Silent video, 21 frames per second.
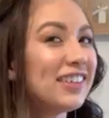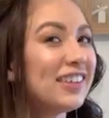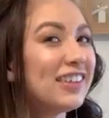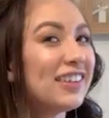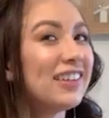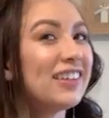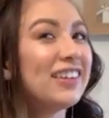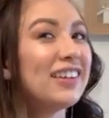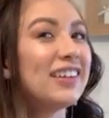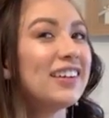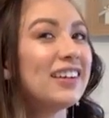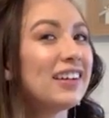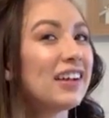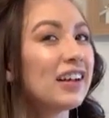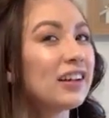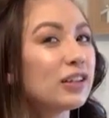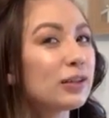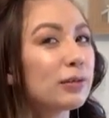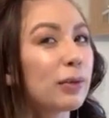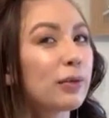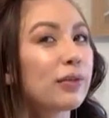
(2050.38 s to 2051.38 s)
I just remember when
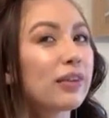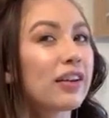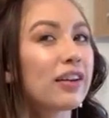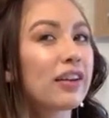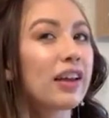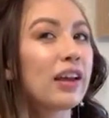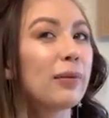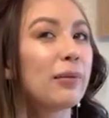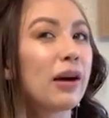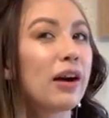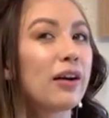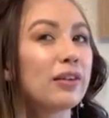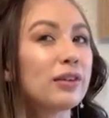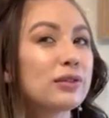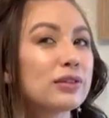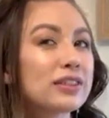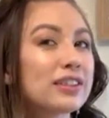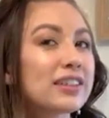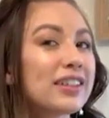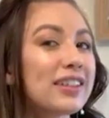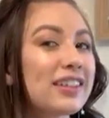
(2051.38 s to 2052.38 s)
that came out. It was like it
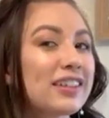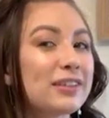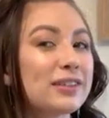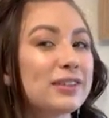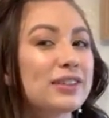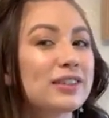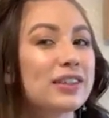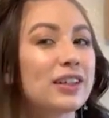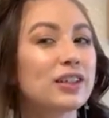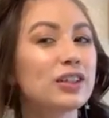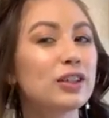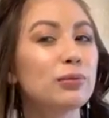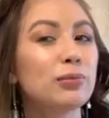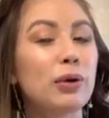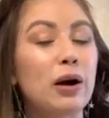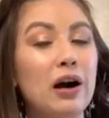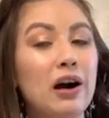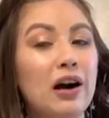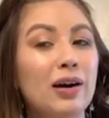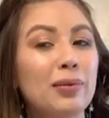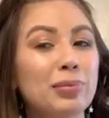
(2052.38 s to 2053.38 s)
was such a bop.
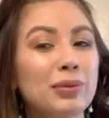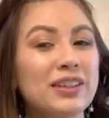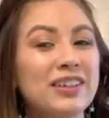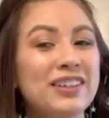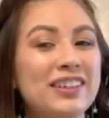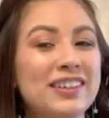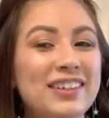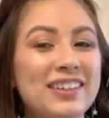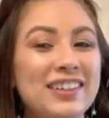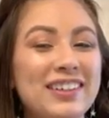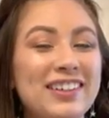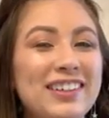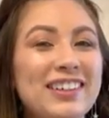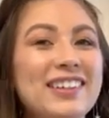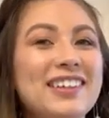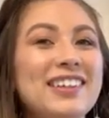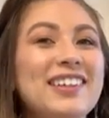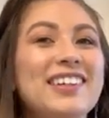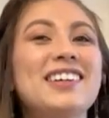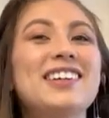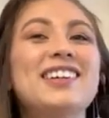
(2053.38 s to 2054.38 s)

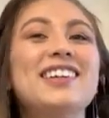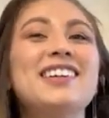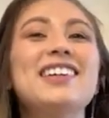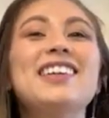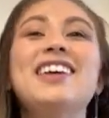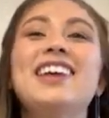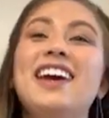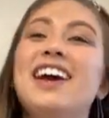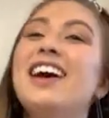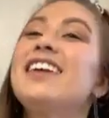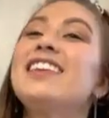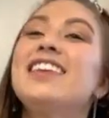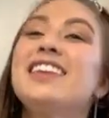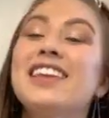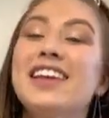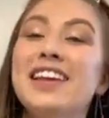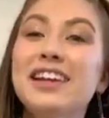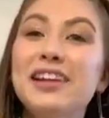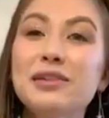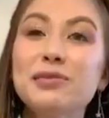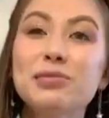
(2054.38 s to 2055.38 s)
And then they didn't
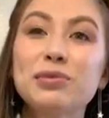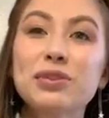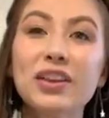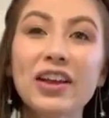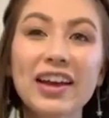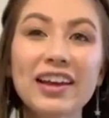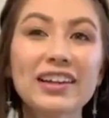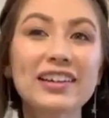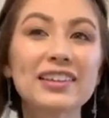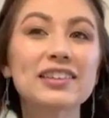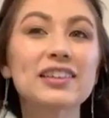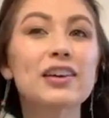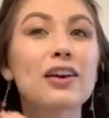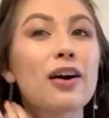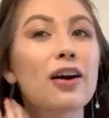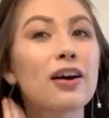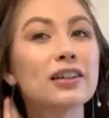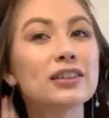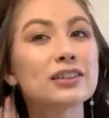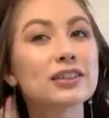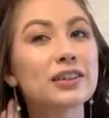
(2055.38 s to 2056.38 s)
play it at the concert,
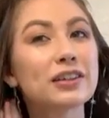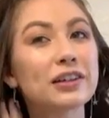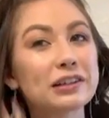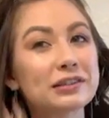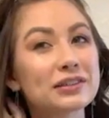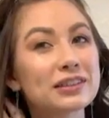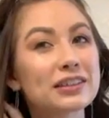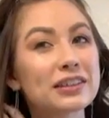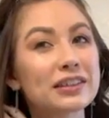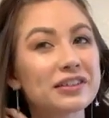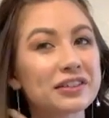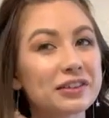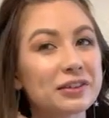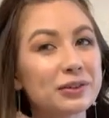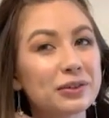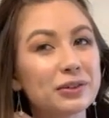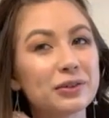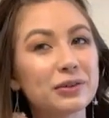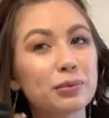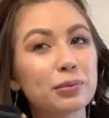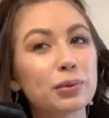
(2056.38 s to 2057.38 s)
and I was like, oh,
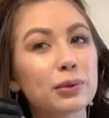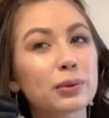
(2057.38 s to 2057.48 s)
bummer.